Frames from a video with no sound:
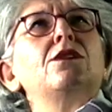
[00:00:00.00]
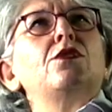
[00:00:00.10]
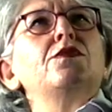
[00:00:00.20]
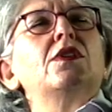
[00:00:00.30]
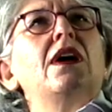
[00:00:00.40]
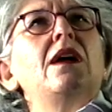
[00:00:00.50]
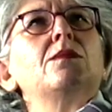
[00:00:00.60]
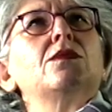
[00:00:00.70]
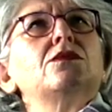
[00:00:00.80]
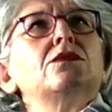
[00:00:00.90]
of the
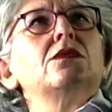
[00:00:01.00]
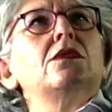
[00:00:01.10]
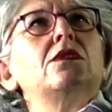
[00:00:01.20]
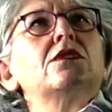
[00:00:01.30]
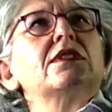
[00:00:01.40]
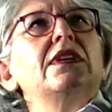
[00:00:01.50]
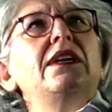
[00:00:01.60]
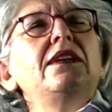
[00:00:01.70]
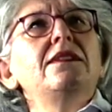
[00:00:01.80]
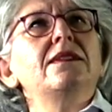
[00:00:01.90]
carbon
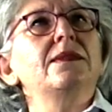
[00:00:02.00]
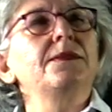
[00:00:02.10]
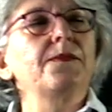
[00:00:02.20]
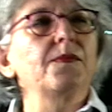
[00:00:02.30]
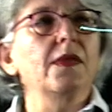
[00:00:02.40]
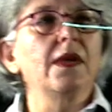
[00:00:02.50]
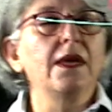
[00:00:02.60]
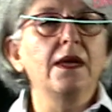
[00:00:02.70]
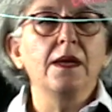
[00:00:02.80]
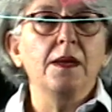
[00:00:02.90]
oxides,
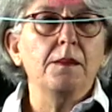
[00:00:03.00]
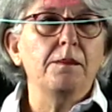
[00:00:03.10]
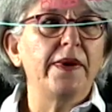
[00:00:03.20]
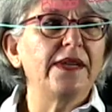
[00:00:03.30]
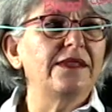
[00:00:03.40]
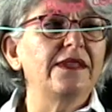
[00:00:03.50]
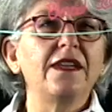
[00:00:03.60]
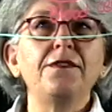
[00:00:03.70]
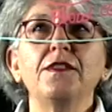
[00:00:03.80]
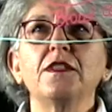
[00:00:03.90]
but the
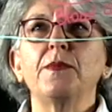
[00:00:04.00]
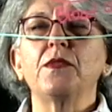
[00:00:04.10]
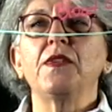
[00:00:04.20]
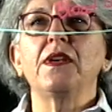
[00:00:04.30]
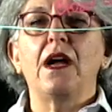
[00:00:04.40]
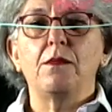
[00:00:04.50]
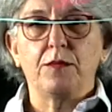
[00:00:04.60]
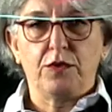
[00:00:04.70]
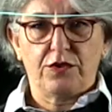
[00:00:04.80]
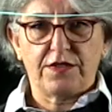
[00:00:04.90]
difference between carbon
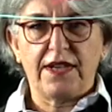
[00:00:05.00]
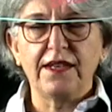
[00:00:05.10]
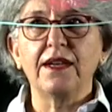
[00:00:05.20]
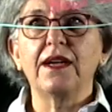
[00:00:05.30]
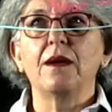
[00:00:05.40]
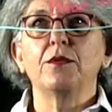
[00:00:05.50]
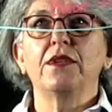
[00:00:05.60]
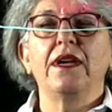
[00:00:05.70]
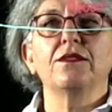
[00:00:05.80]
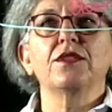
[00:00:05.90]
monoxide and carbon
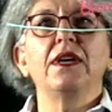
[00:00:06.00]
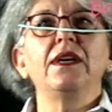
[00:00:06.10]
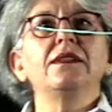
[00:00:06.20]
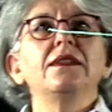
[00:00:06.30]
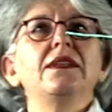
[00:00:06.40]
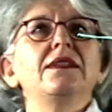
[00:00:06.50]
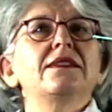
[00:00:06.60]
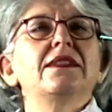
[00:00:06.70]
dioxide is